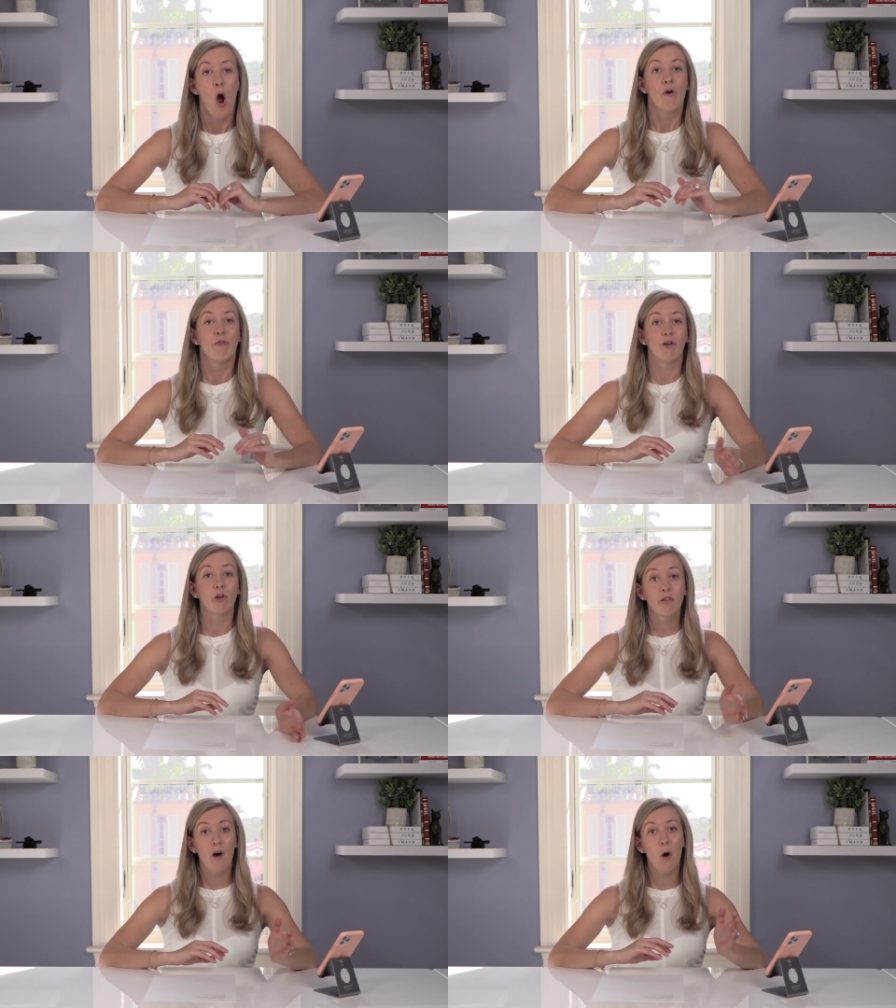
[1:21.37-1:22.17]

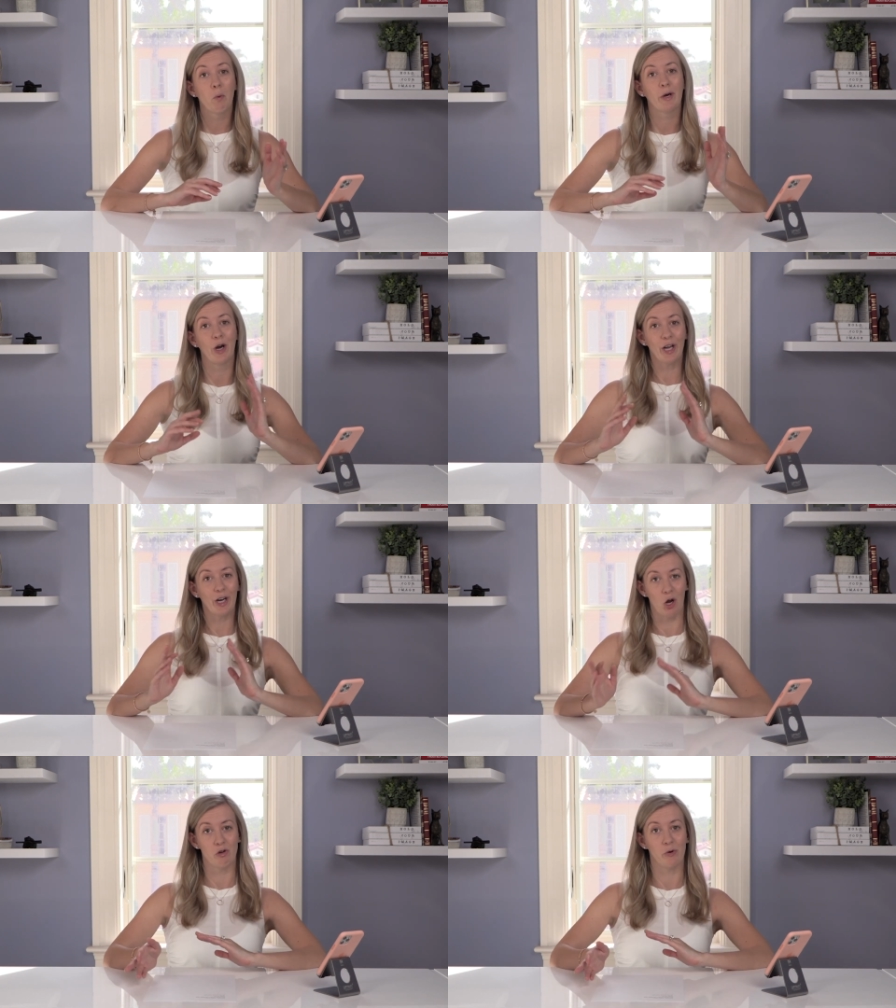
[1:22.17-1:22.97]
First of all, we're going to
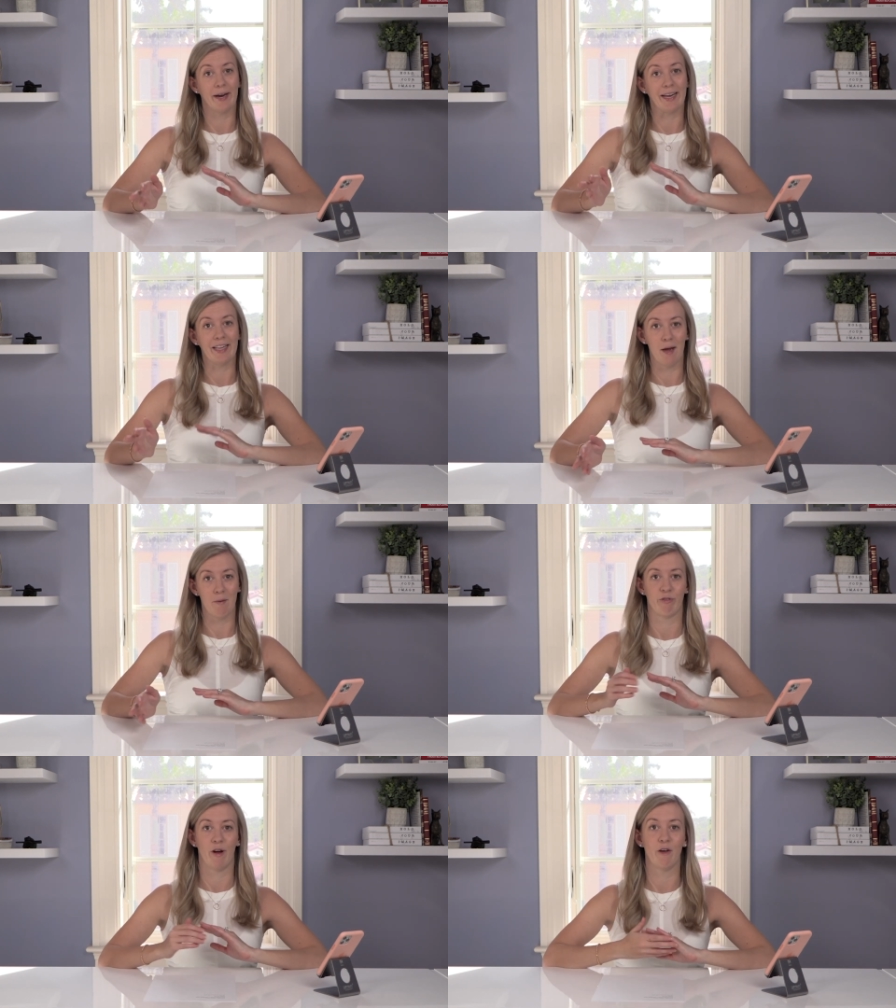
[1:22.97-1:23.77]
go to a
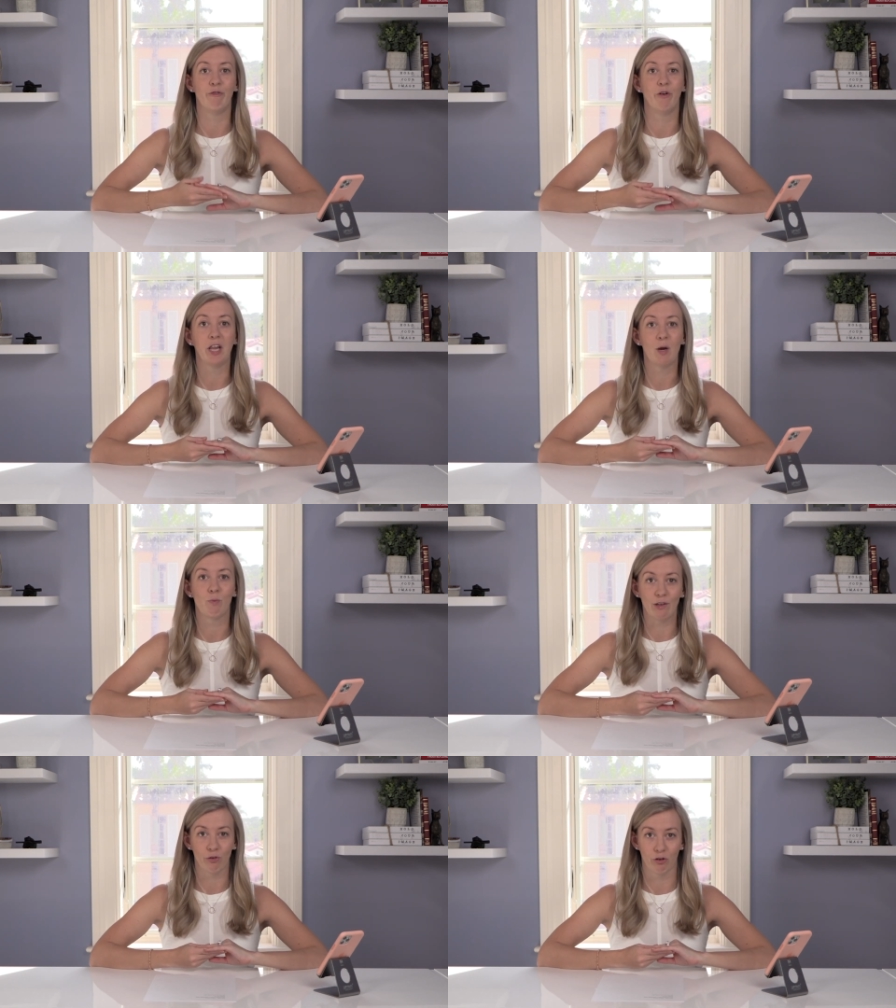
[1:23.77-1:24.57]
clip from the Fully
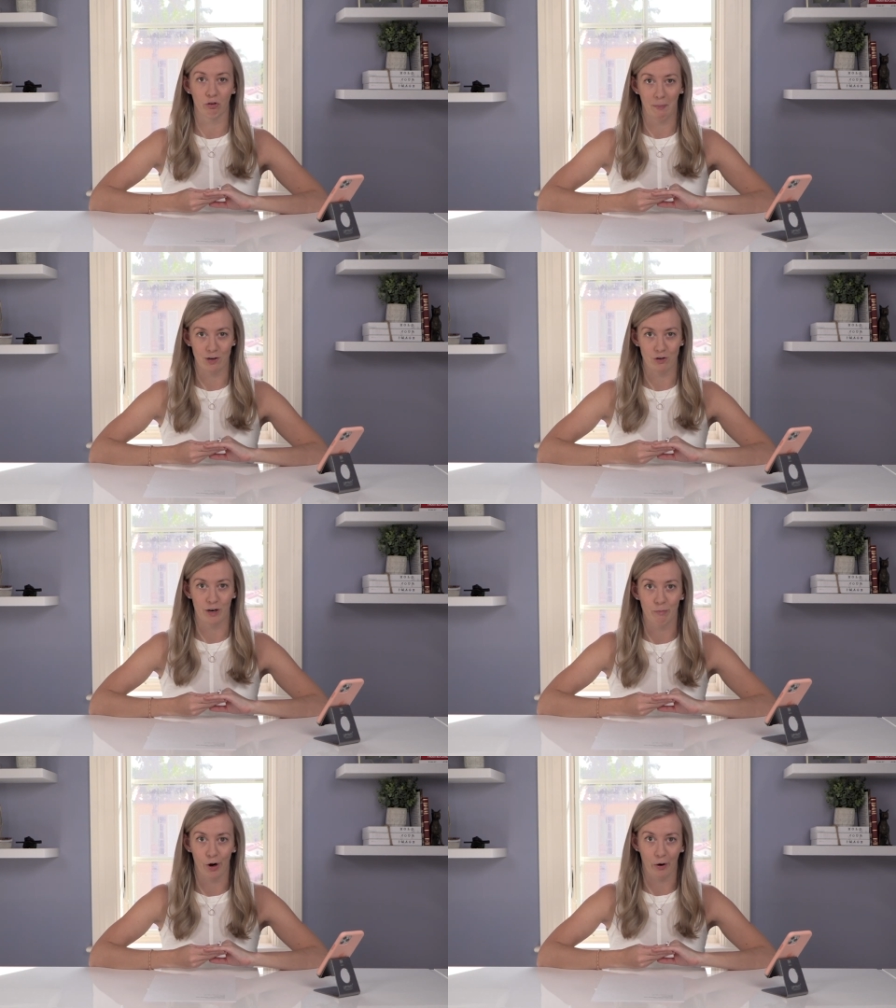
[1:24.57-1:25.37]
Resourced
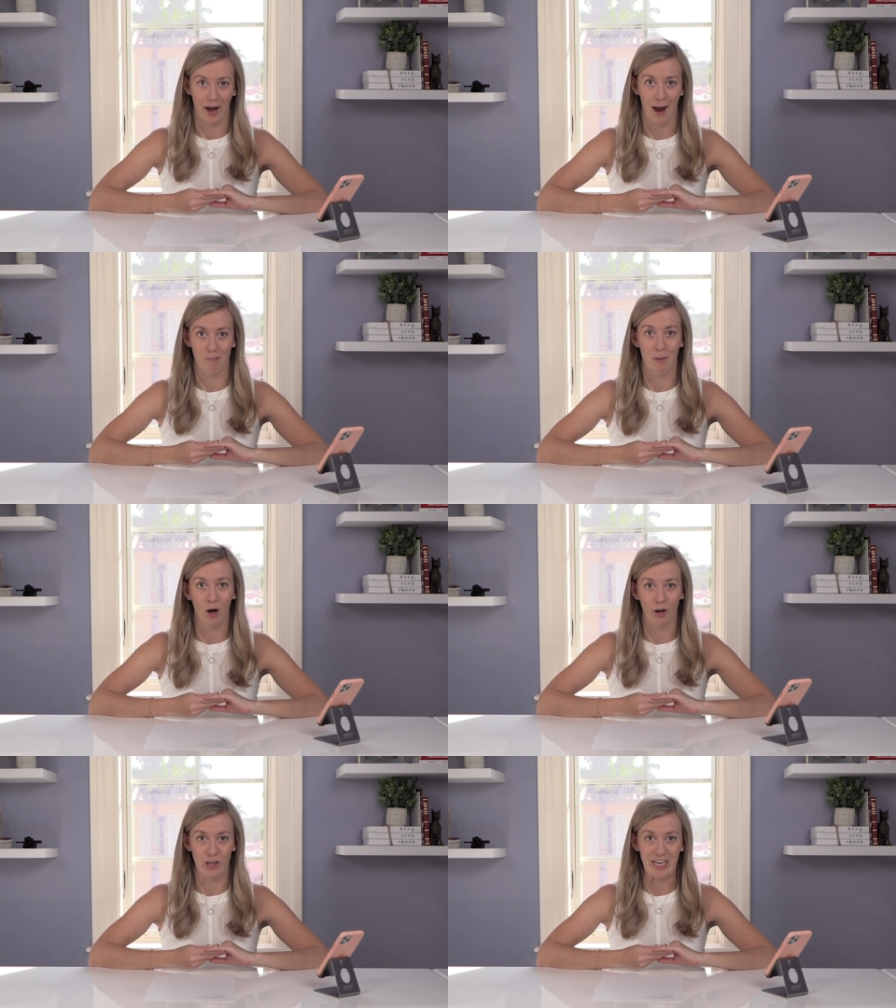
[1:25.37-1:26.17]
mentorship program that
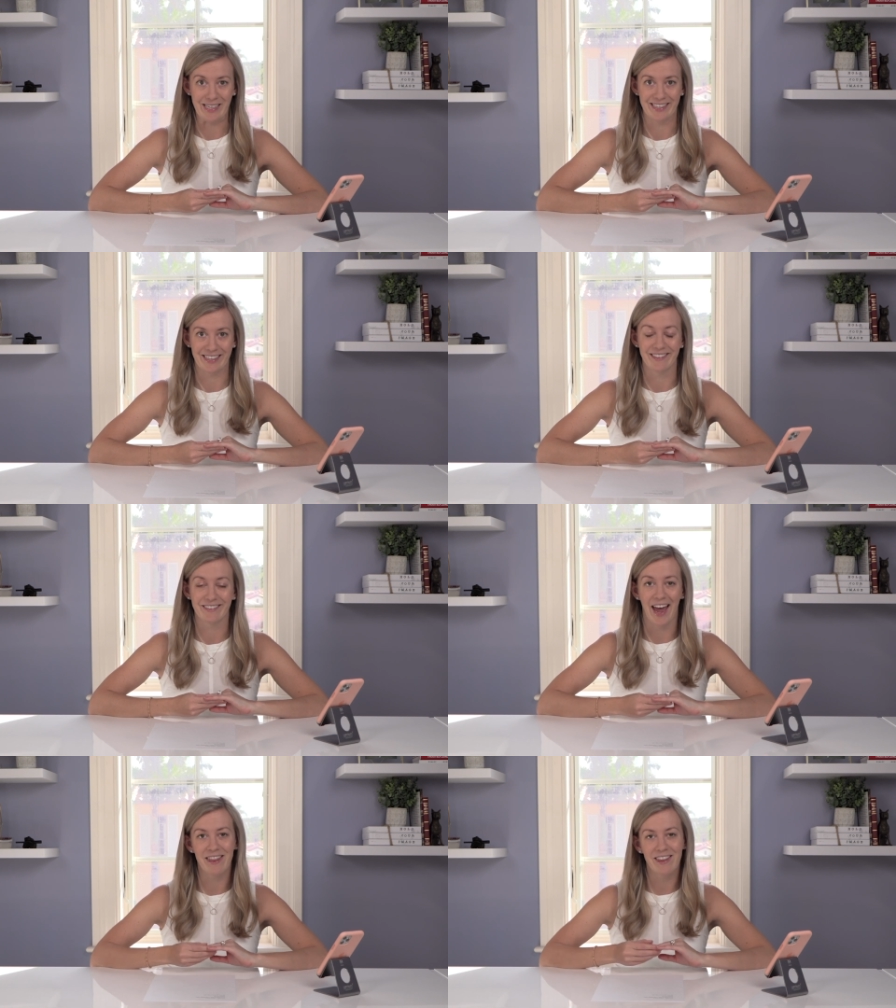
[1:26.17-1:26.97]
Paul
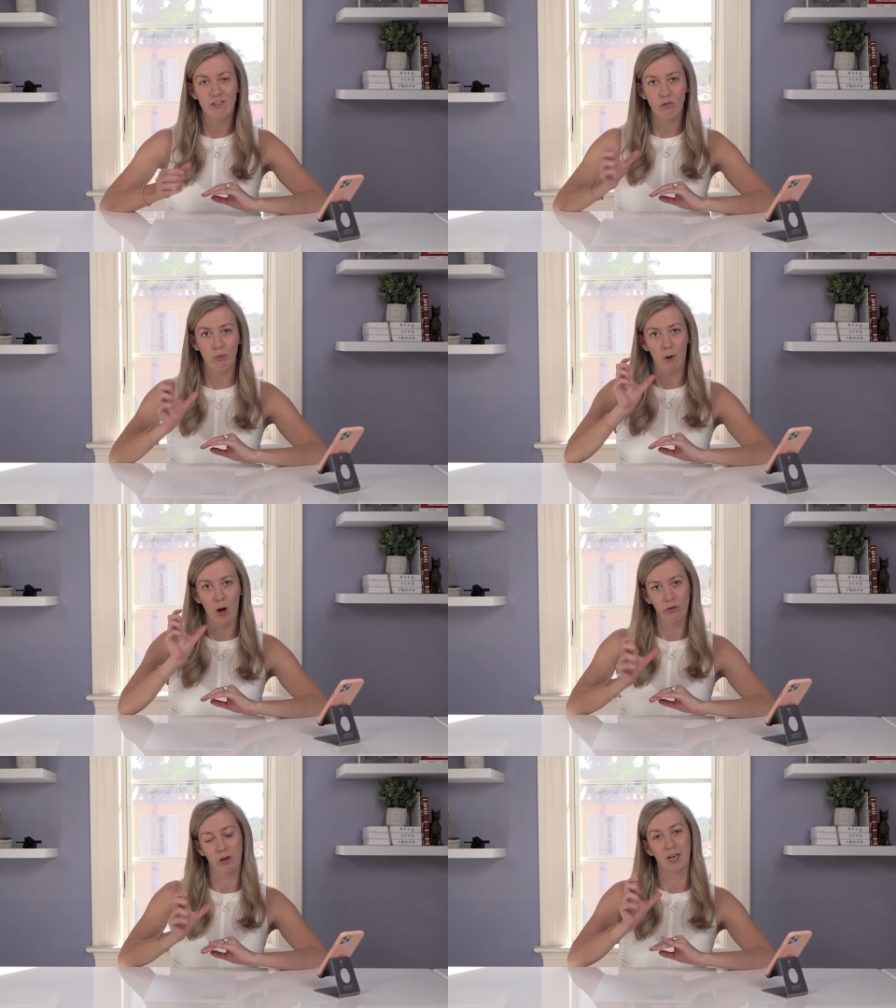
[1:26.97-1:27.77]
teaches. And this is where
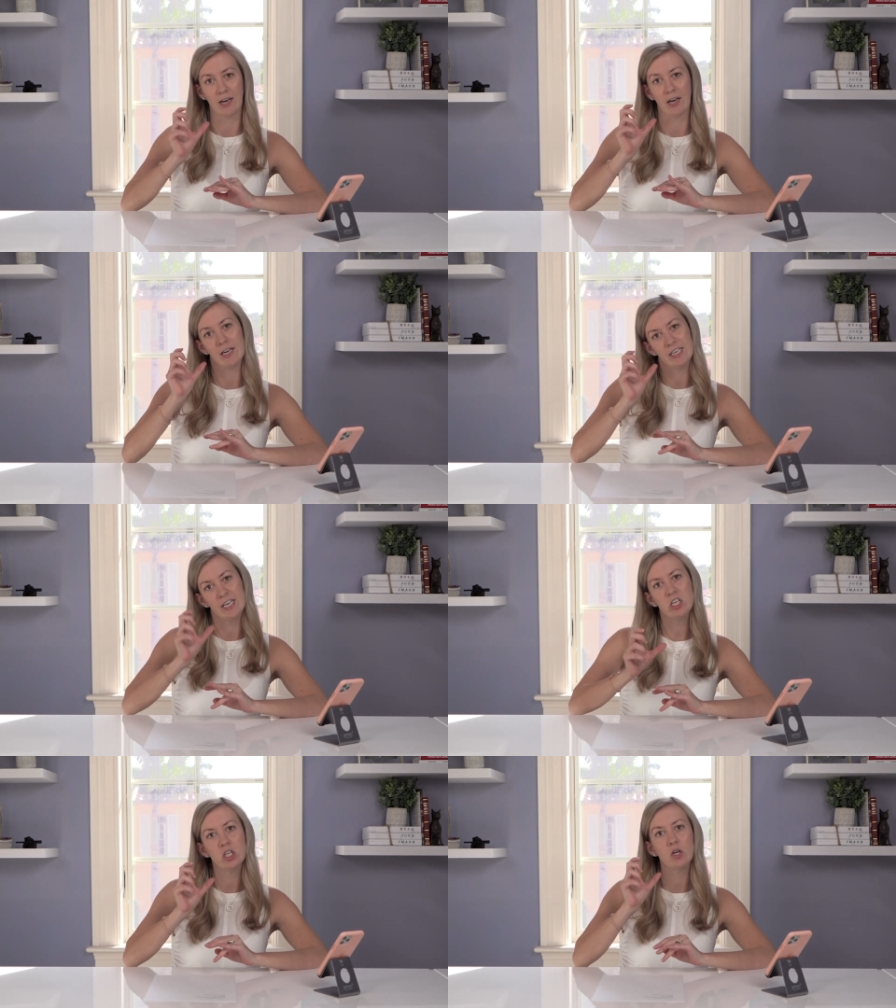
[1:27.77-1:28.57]
Paul's going to
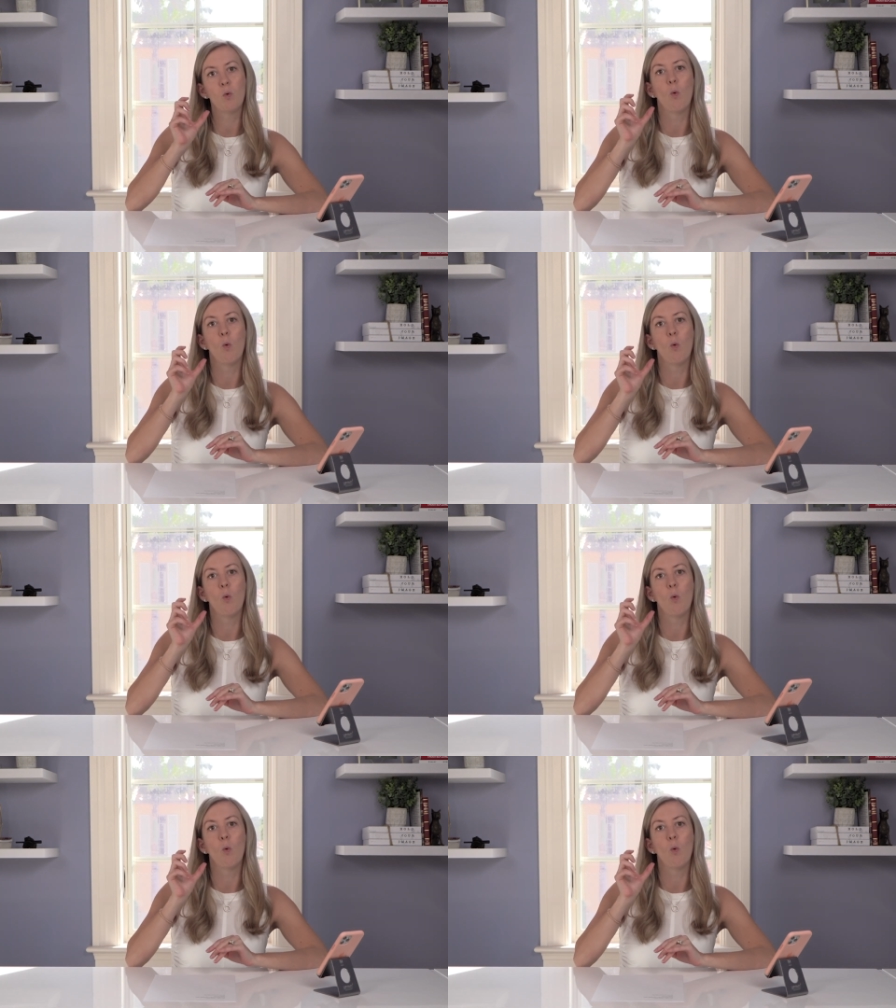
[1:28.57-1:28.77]
teach you